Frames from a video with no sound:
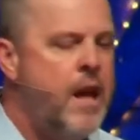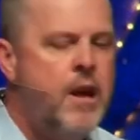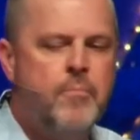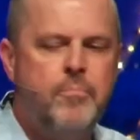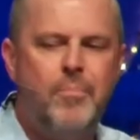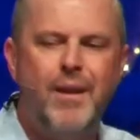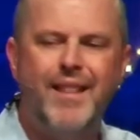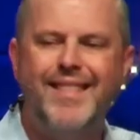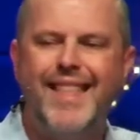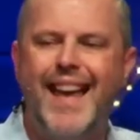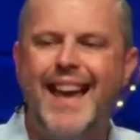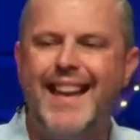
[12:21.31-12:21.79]

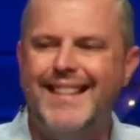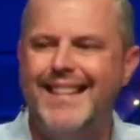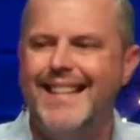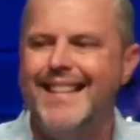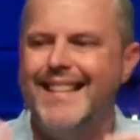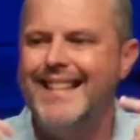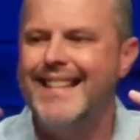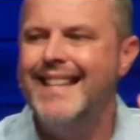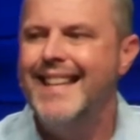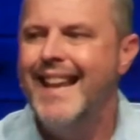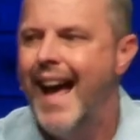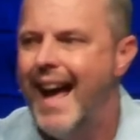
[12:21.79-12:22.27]
But that
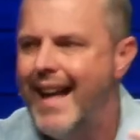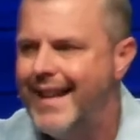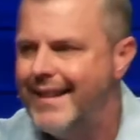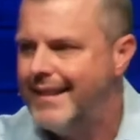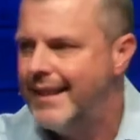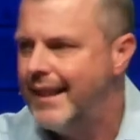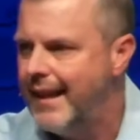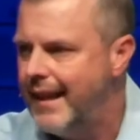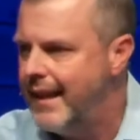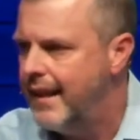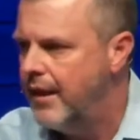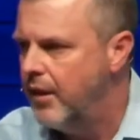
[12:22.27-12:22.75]
does not
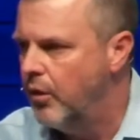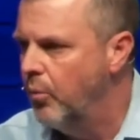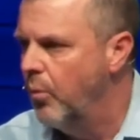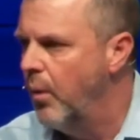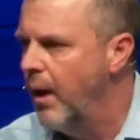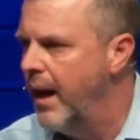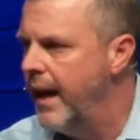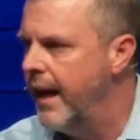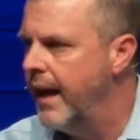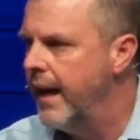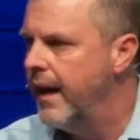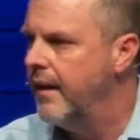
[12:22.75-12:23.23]
take
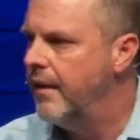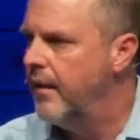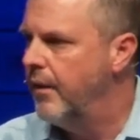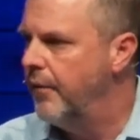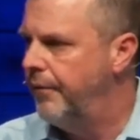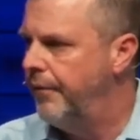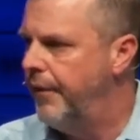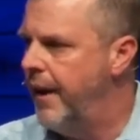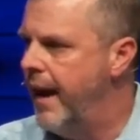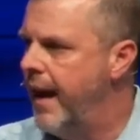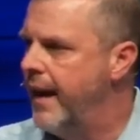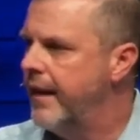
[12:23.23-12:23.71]
away the
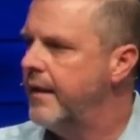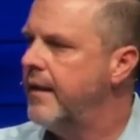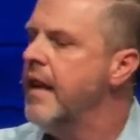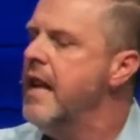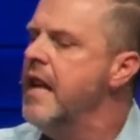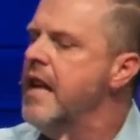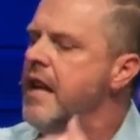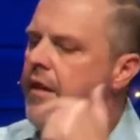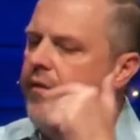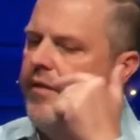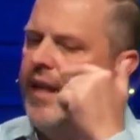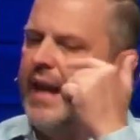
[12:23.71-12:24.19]
fact
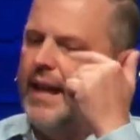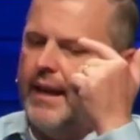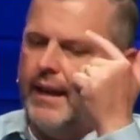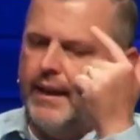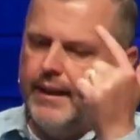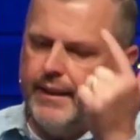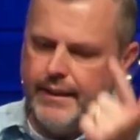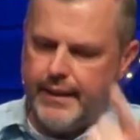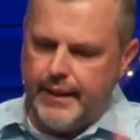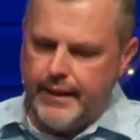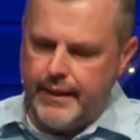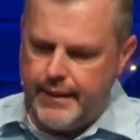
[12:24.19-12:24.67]
that it
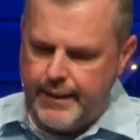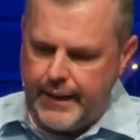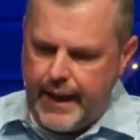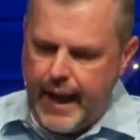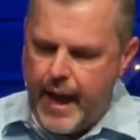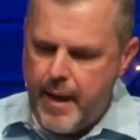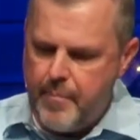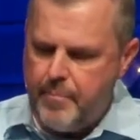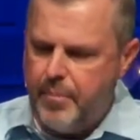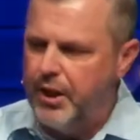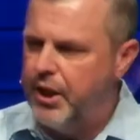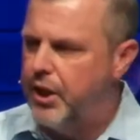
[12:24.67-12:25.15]
is
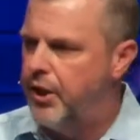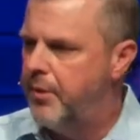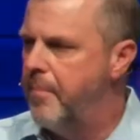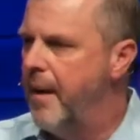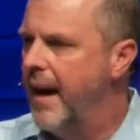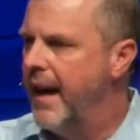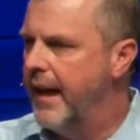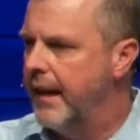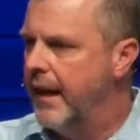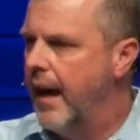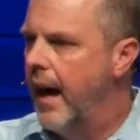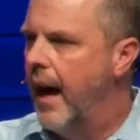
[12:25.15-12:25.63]
established
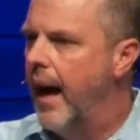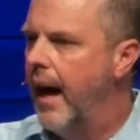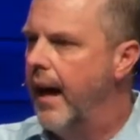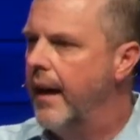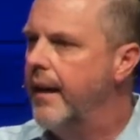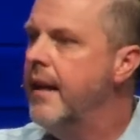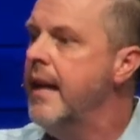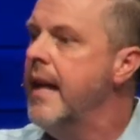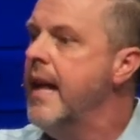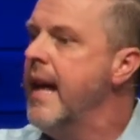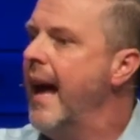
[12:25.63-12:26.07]
by God